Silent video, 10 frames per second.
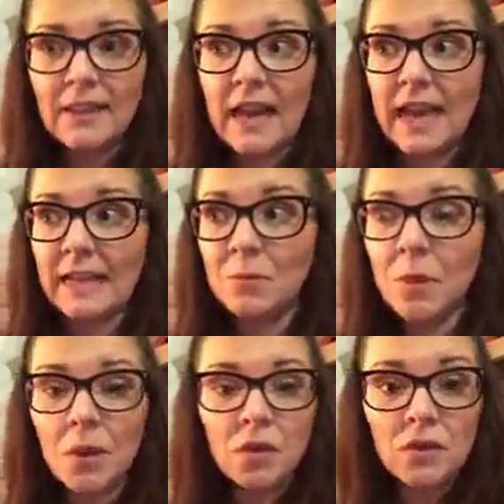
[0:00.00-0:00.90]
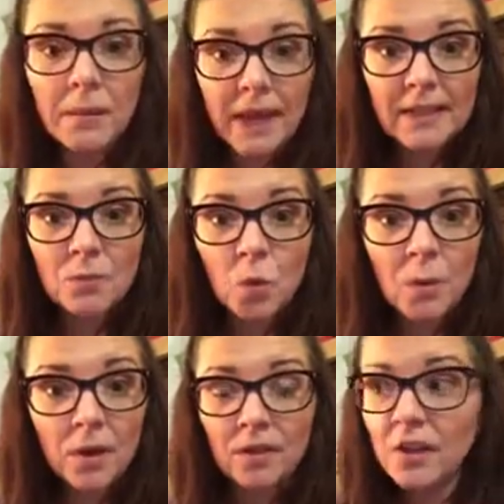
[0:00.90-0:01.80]
that I am the most amazing
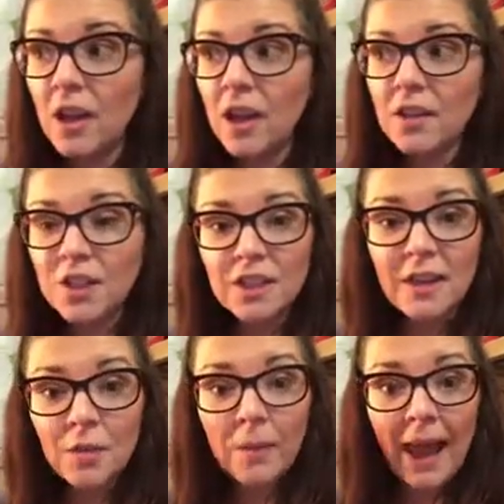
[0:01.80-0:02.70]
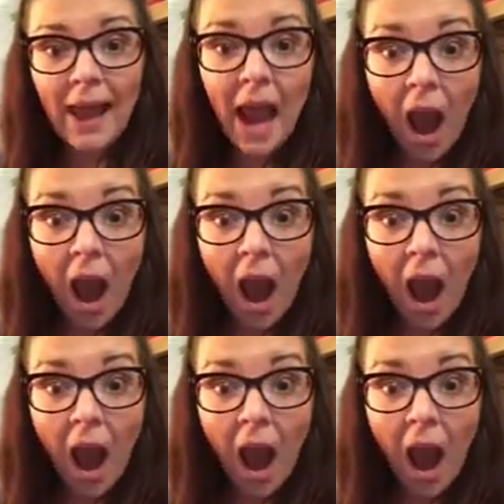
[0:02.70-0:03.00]
woman that she's ever met.